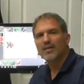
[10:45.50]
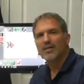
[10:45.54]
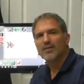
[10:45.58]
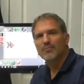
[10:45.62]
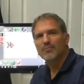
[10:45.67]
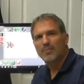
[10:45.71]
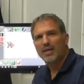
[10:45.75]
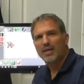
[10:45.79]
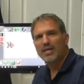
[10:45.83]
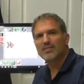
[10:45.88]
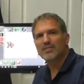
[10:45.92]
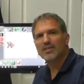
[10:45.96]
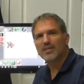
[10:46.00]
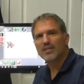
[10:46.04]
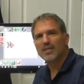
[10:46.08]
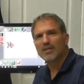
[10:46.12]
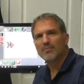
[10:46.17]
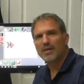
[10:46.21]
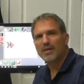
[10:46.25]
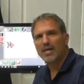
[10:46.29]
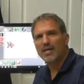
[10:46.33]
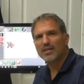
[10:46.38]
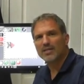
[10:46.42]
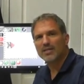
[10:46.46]
basically
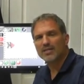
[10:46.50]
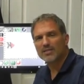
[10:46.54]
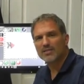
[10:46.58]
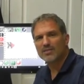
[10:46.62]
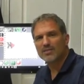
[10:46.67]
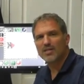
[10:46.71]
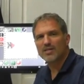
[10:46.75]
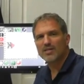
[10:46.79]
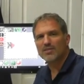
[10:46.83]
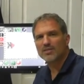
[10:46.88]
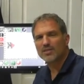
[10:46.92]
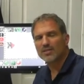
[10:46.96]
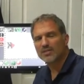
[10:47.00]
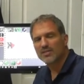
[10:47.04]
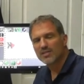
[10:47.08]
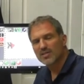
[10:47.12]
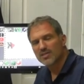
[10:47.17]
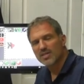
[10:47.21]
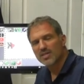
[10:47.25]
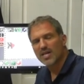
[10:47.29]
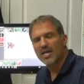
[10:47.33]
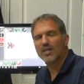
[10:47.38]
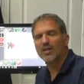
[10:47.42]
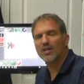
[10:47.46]
made a decision to
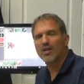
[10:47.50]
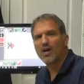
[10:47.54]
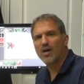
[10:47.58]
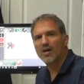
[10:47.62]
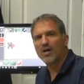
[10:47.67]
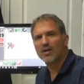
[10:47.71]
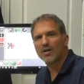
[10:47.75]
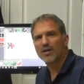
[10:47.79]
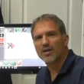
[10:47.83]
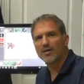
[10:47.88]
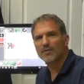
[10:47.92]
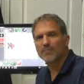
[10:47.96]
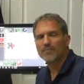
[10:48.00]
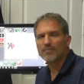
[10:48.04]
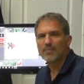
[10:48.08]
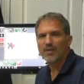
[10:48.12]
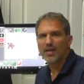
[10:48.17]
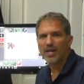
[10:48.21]
stay longer,